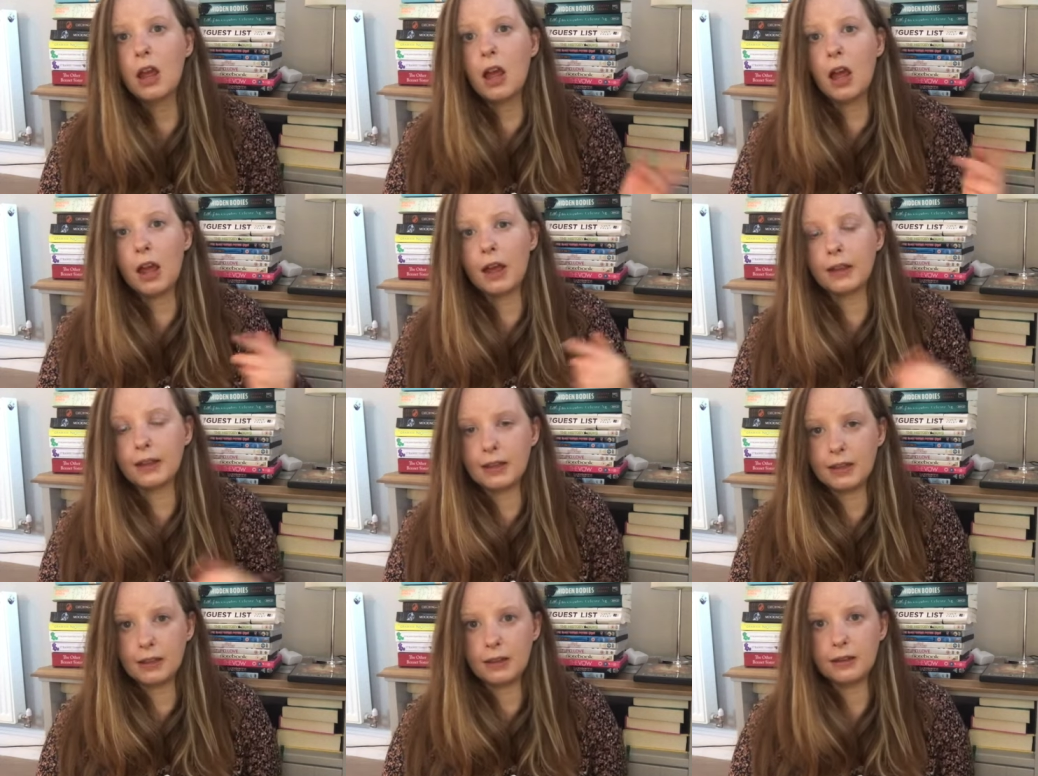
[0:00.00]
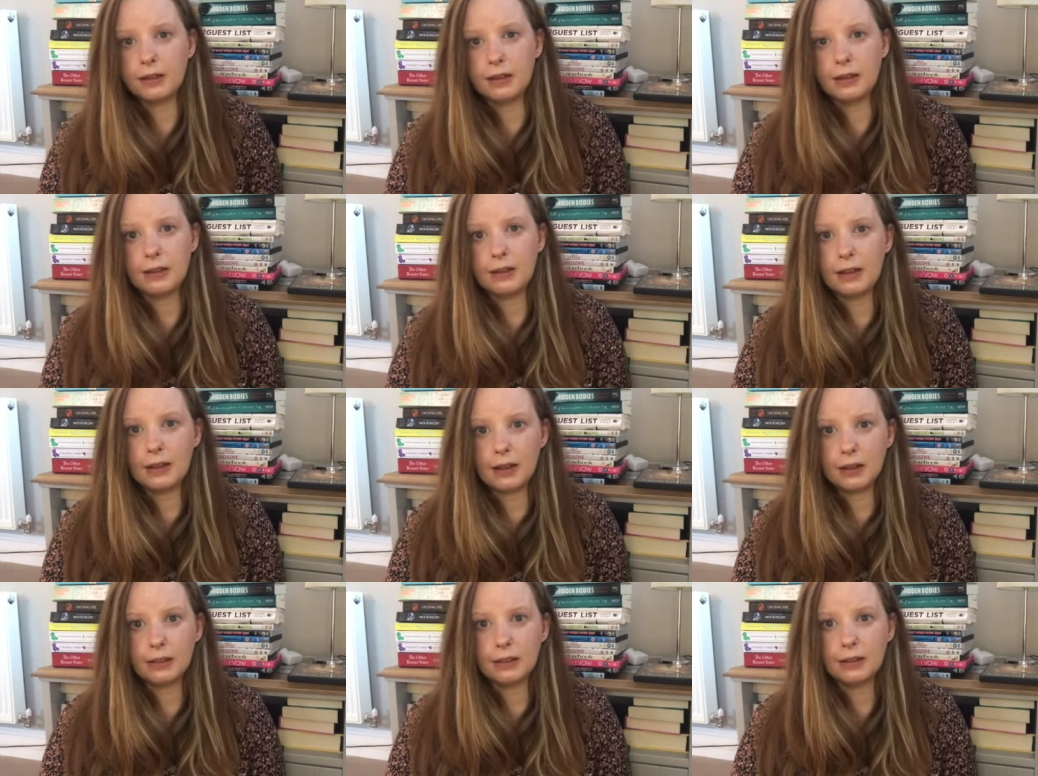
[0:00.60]
accuses
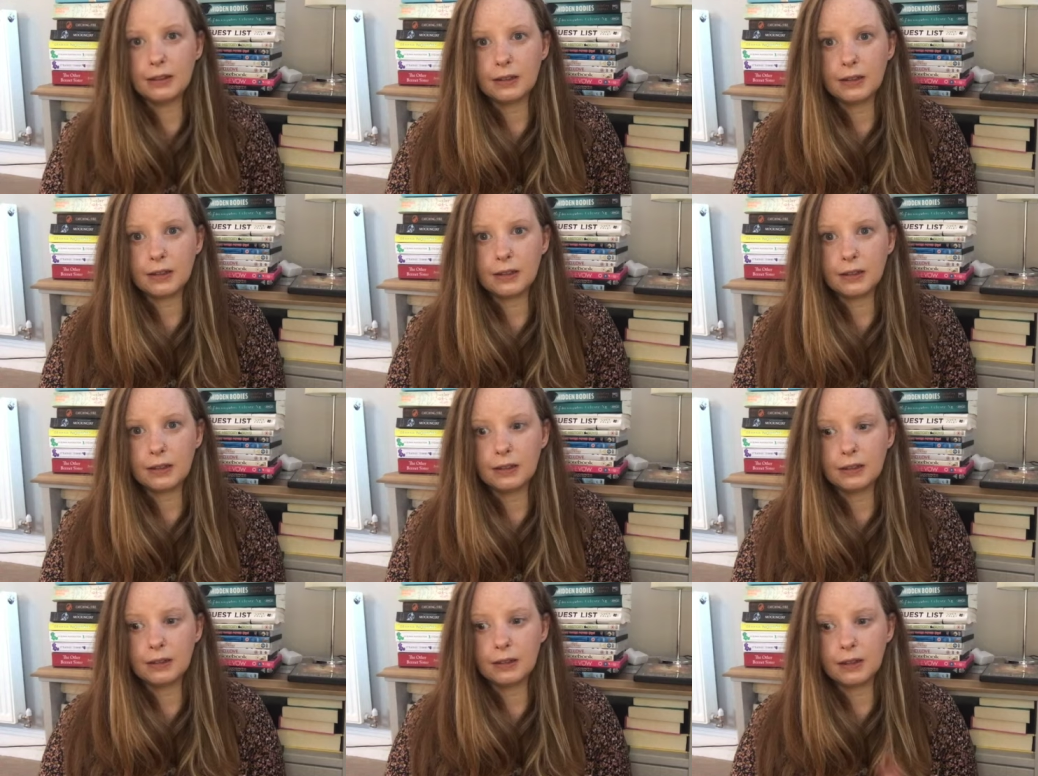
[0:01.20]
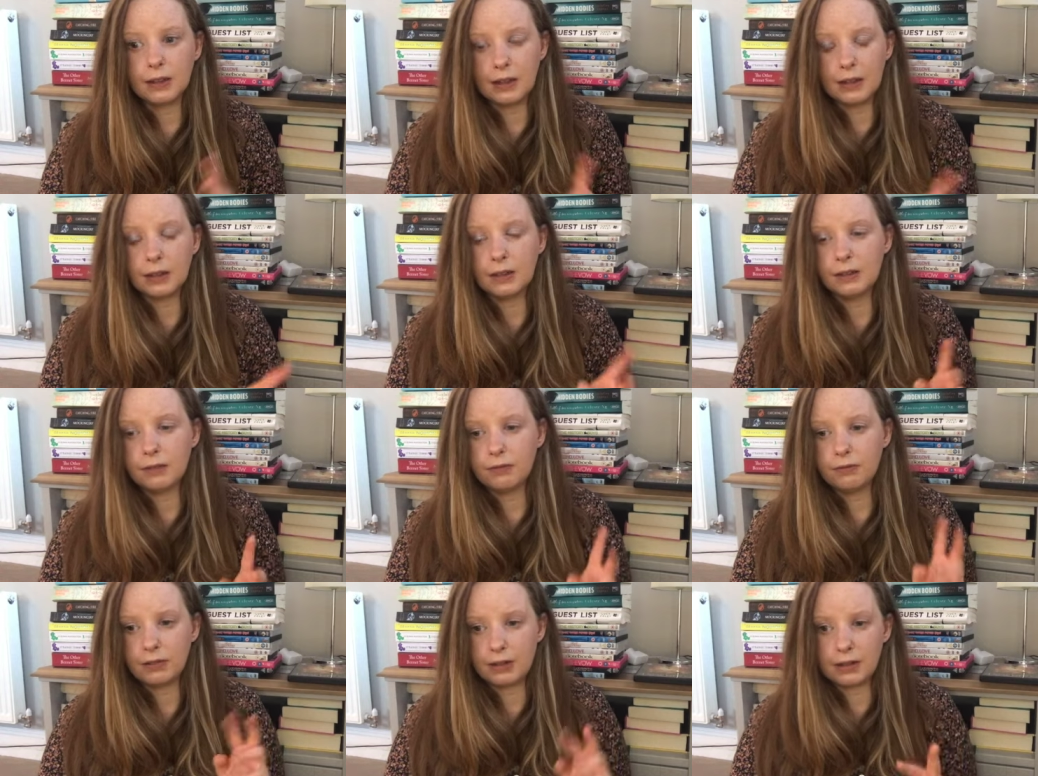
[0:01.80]
the other son, the
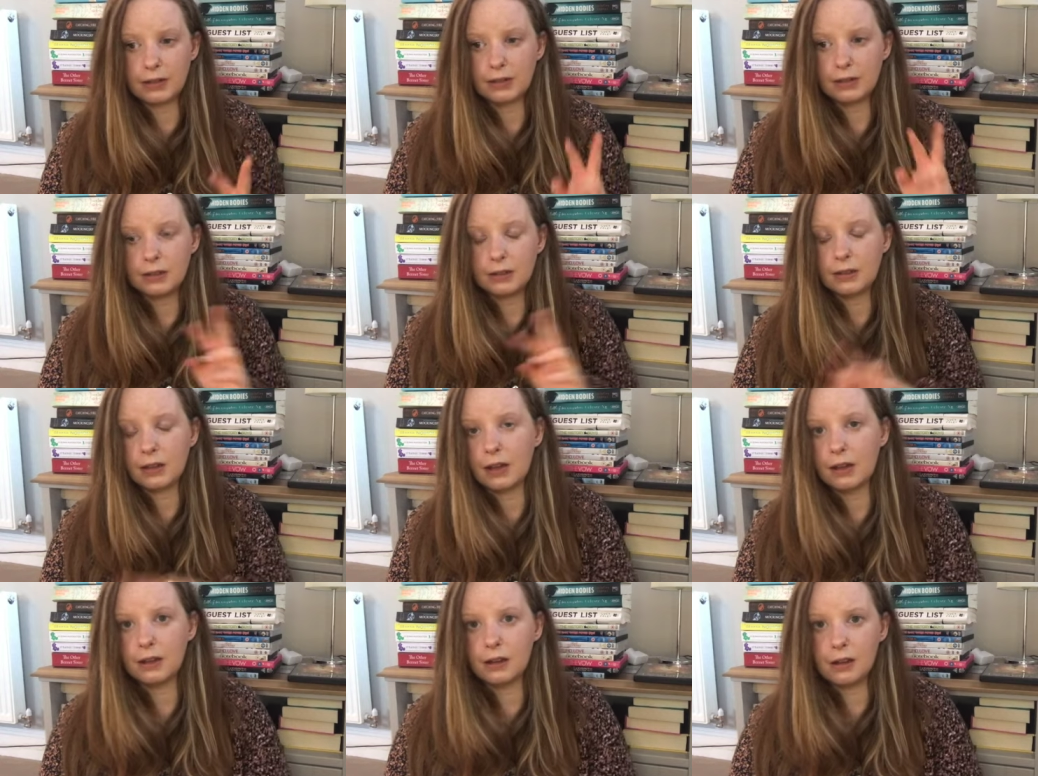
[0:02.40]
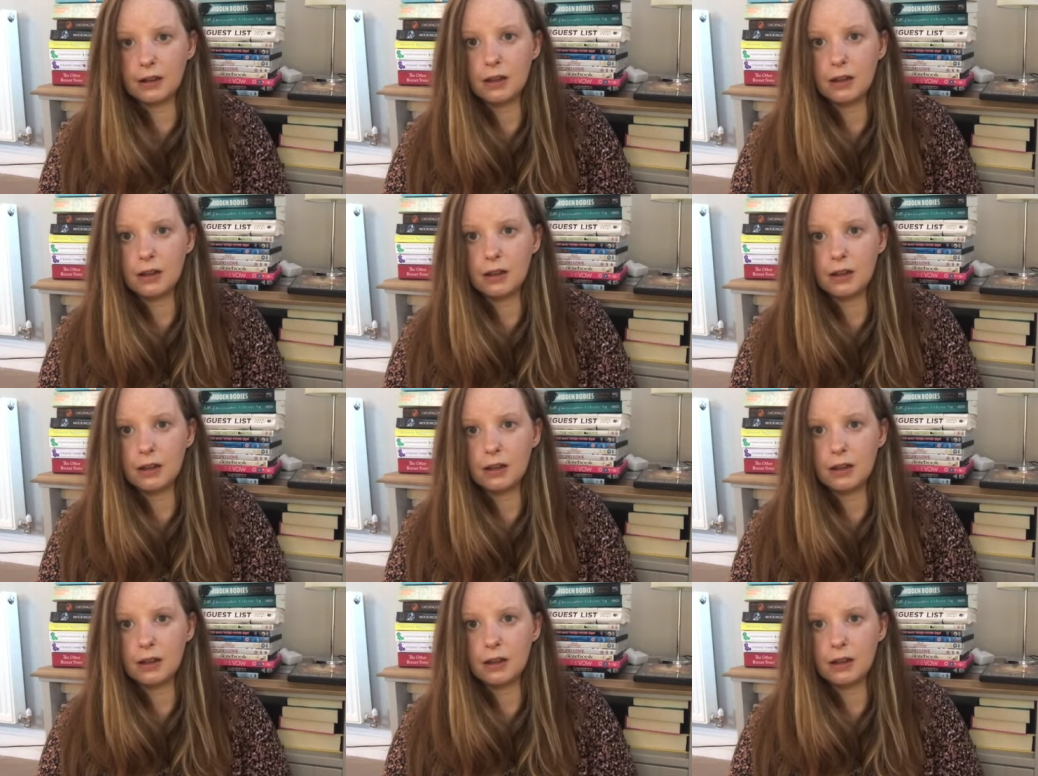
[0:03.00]
other friend's son,